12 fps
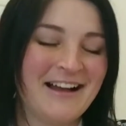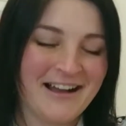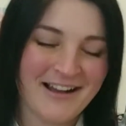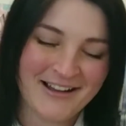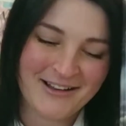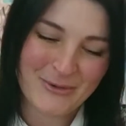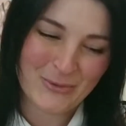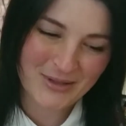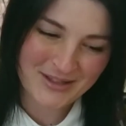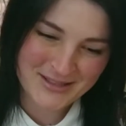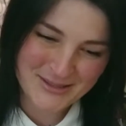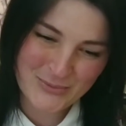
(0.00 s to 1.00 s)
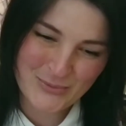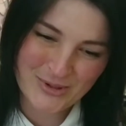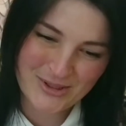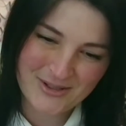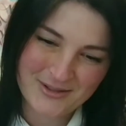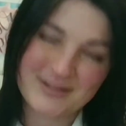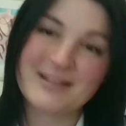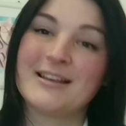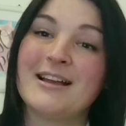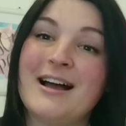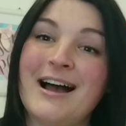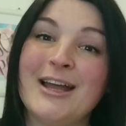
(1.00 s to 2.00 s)
What is the word?
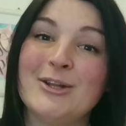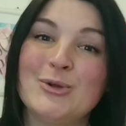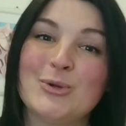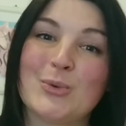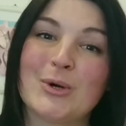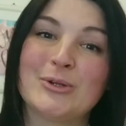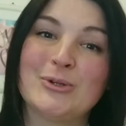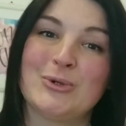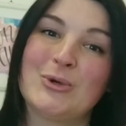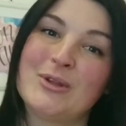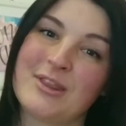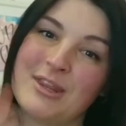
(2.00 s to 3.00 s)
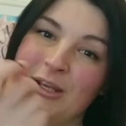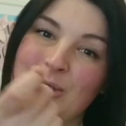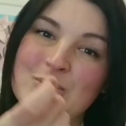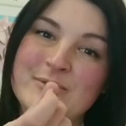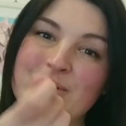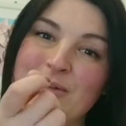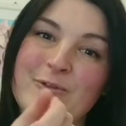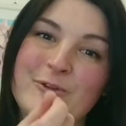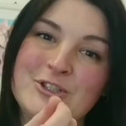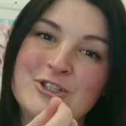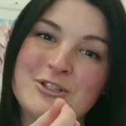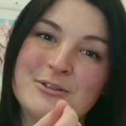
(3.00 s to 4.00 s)
I knew the word, you know, the thing used for the
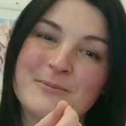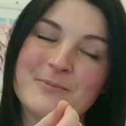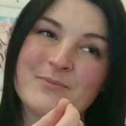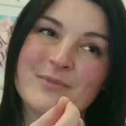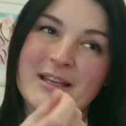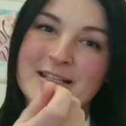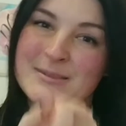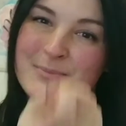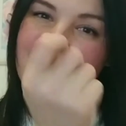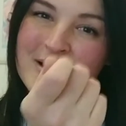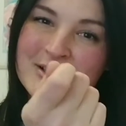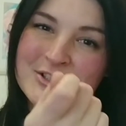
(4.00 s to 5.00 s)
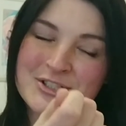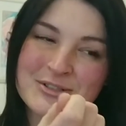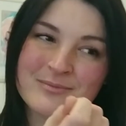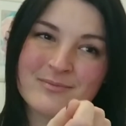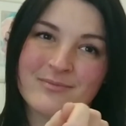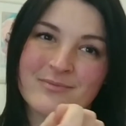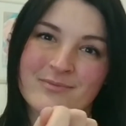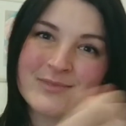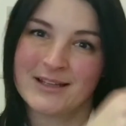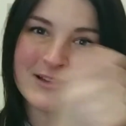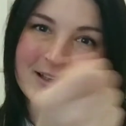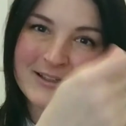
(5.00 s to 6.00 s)
fish, like sparklish,
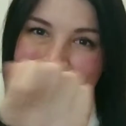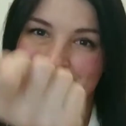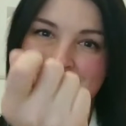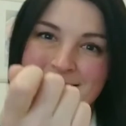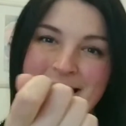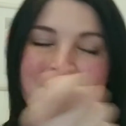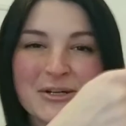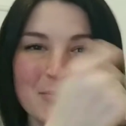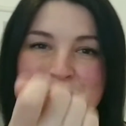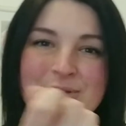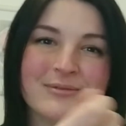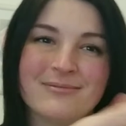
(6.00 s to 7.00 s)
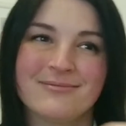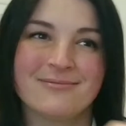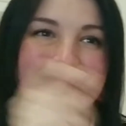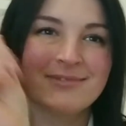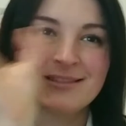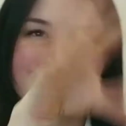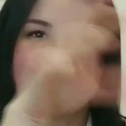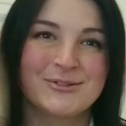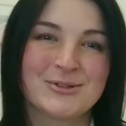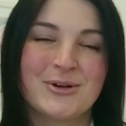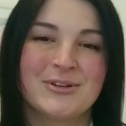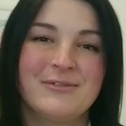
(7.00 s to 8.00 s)
that like attribute
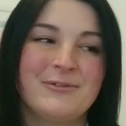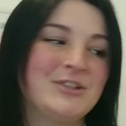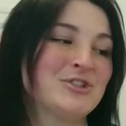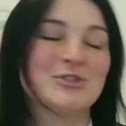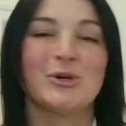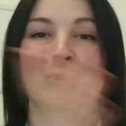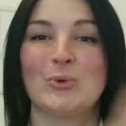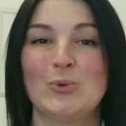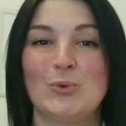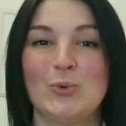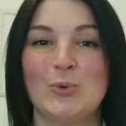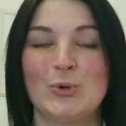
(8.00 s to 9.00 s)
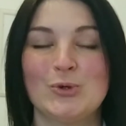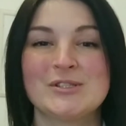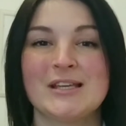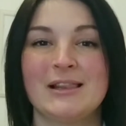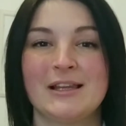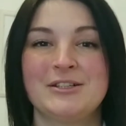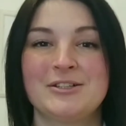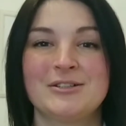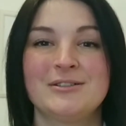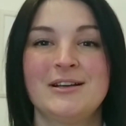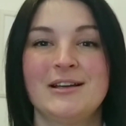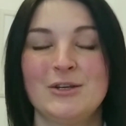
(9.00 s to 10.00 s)
to cut the fish. So you say
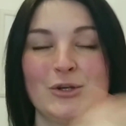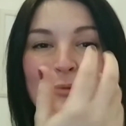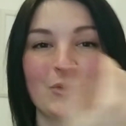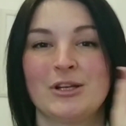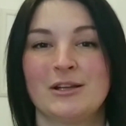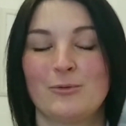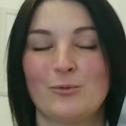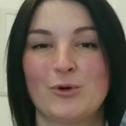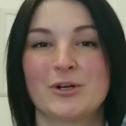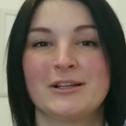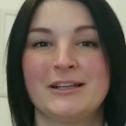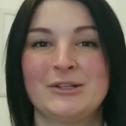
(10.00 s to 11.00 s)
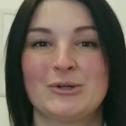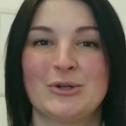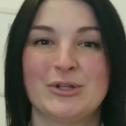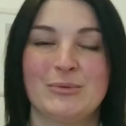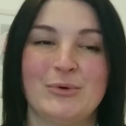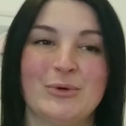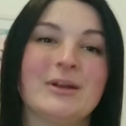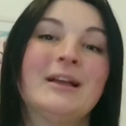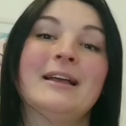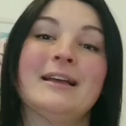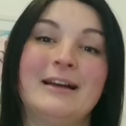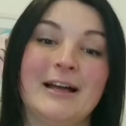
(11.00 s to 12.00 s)
letter, you put the word letter on the book,
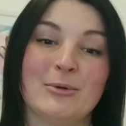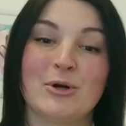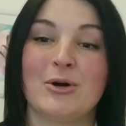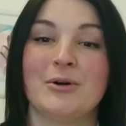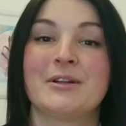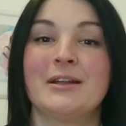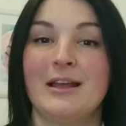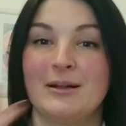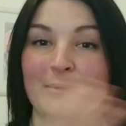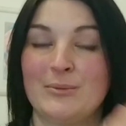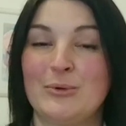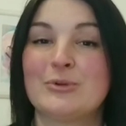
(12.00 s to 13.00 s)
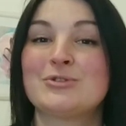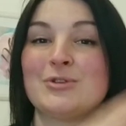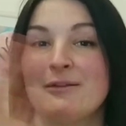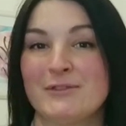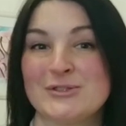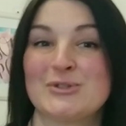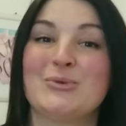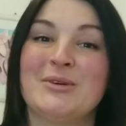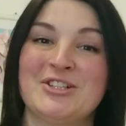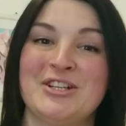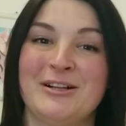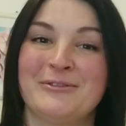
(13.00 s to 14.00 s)
I'm caught, and the book travels to
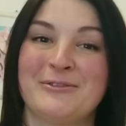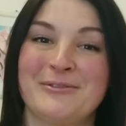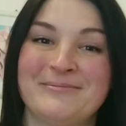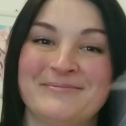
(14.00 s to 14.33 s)
my shelf.